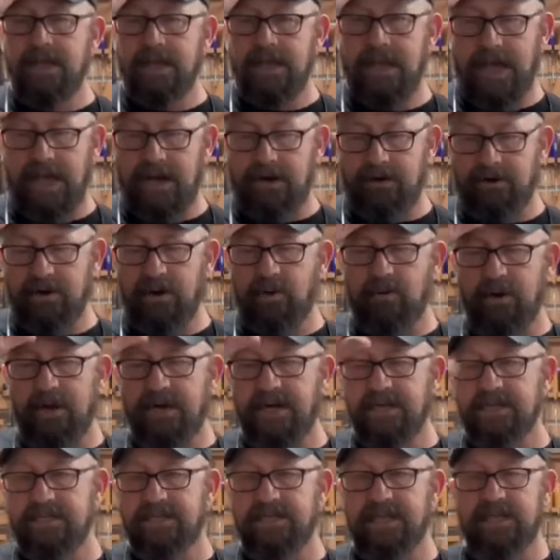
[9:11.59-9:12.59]
I don't know what it
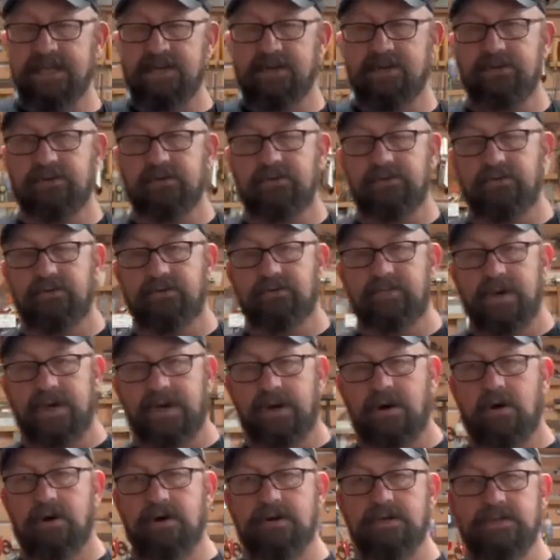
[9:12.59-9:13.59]
is they do, but it
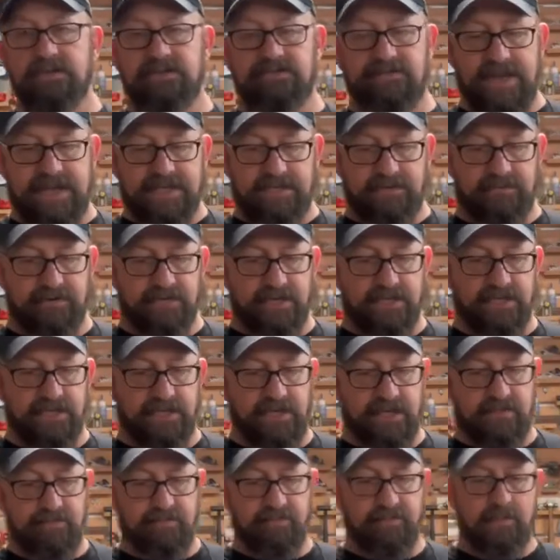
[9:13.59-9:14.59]
hardens faster than
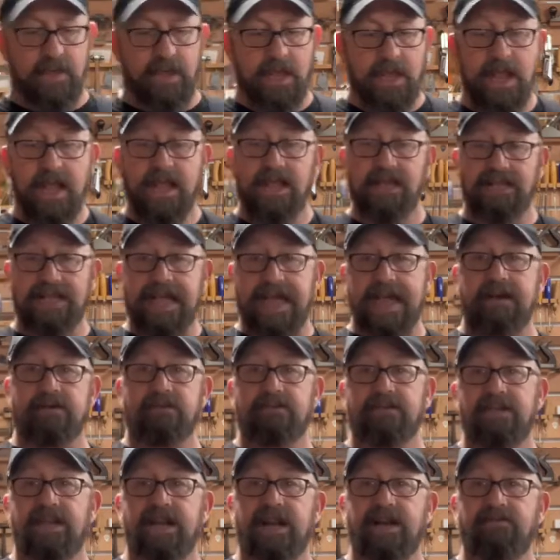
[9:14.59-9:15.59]
some lacquers
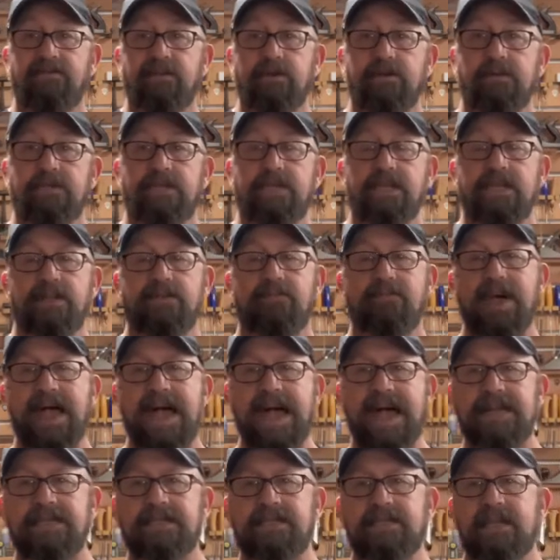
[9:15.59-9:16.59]
that I've used in the
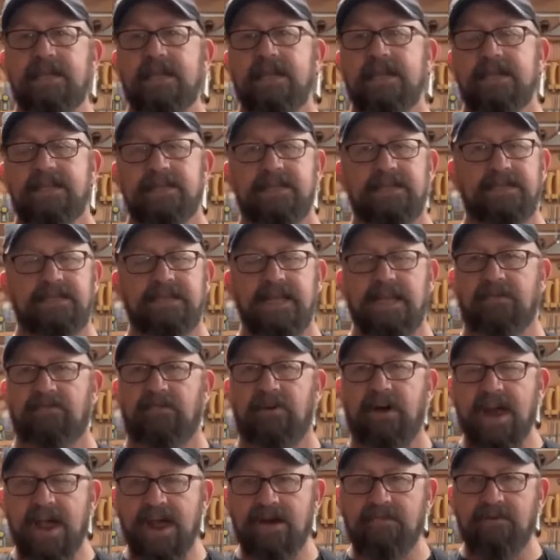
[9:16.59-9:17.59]
past that take
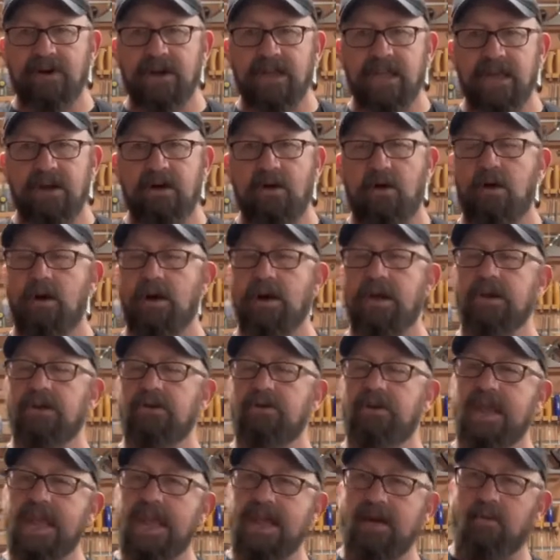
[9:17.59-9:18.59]
forever to get hard and you
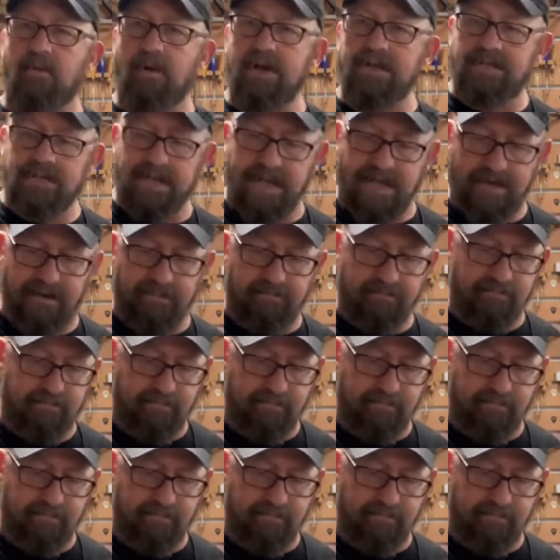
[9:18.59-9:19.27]
can't wet sand them.